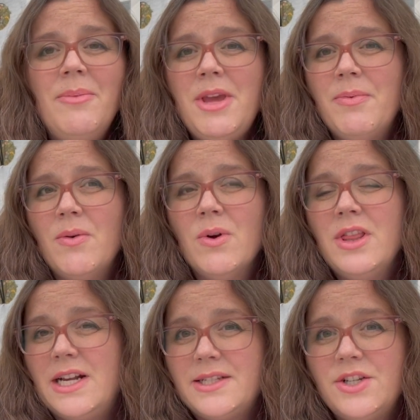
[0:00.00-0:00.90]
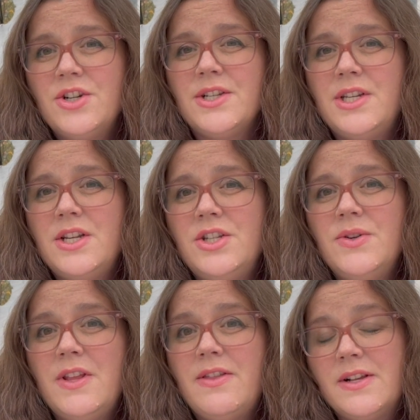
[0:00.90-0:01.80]
people were less interested in
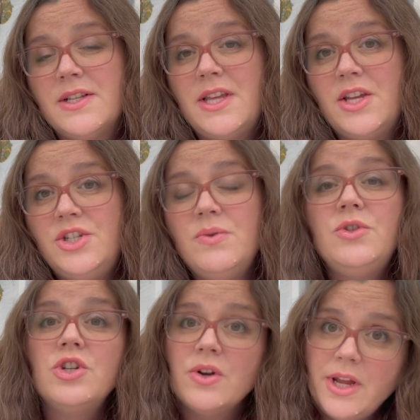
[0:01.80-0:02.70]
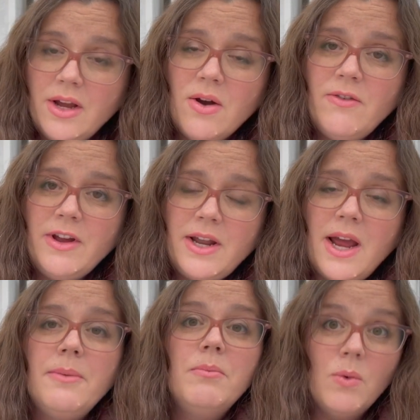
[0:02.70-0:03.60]
doing things that they could do during COVID
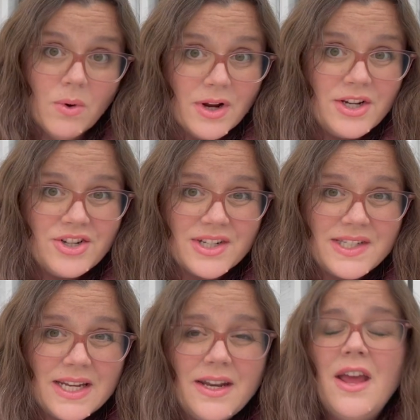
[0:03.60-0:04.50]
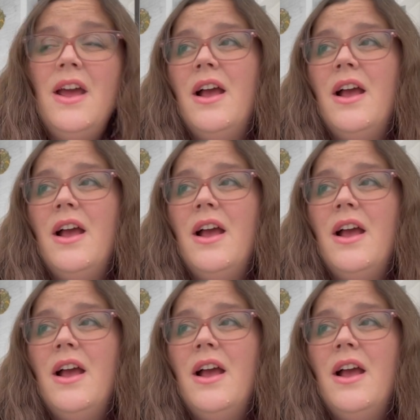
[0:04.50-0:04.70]
and more interested